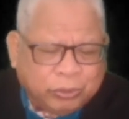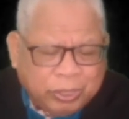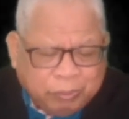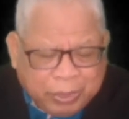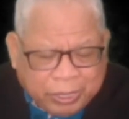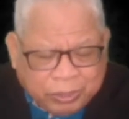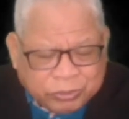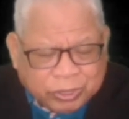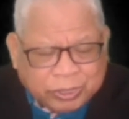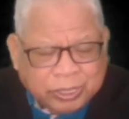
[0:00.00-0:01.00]
When you
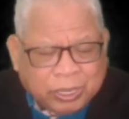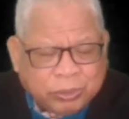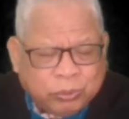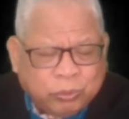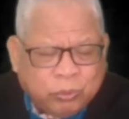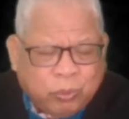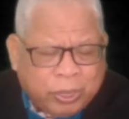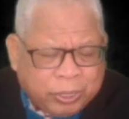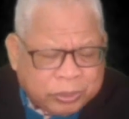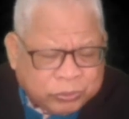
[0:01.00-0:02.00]
remain in Sharia,
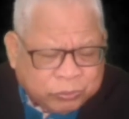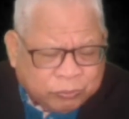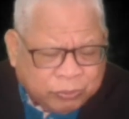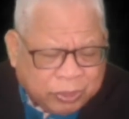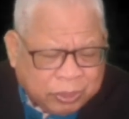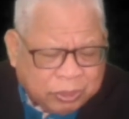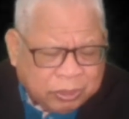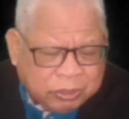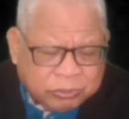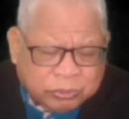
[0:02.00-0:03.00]
you don't want the
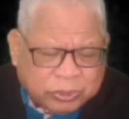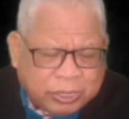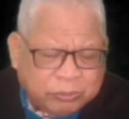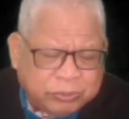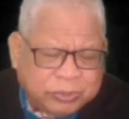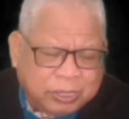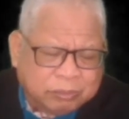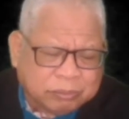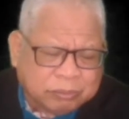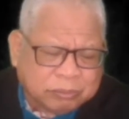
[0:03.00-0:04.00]
Sufi, so right
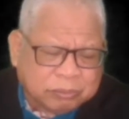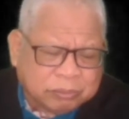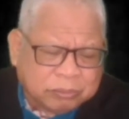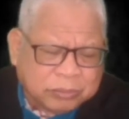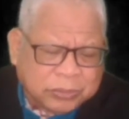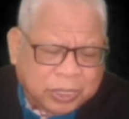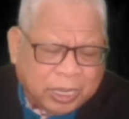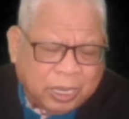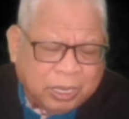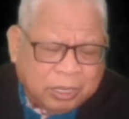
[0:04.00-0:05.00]
with them.
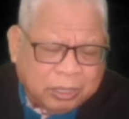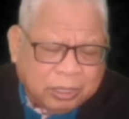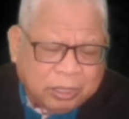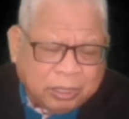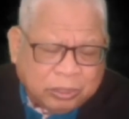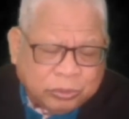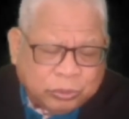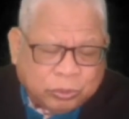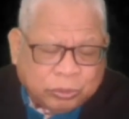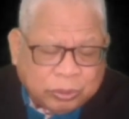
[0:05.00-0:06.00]
Okay?
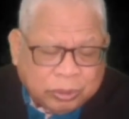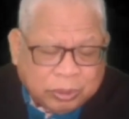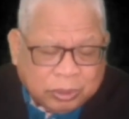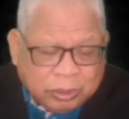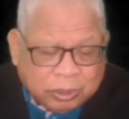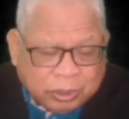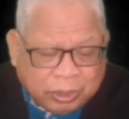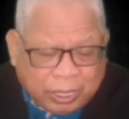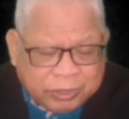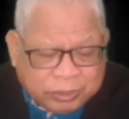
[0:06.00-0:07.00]
So
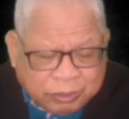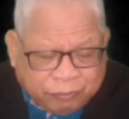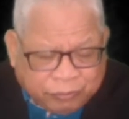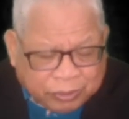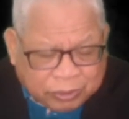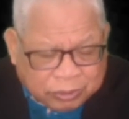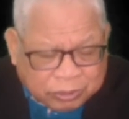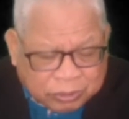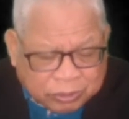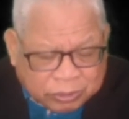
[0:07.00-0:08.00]
that's
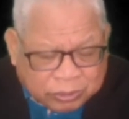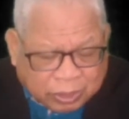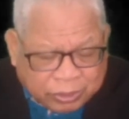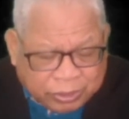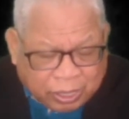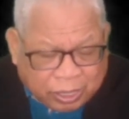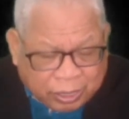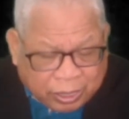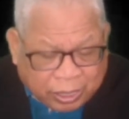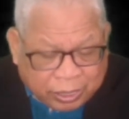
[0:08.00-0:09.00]
different,
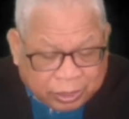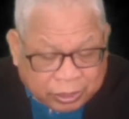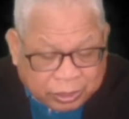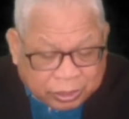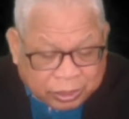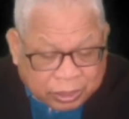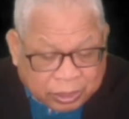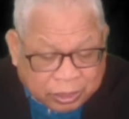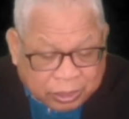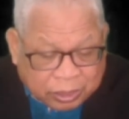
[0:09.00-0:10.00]
Sharia and
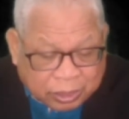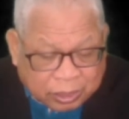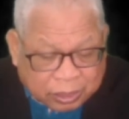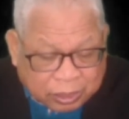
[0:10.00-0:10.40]
the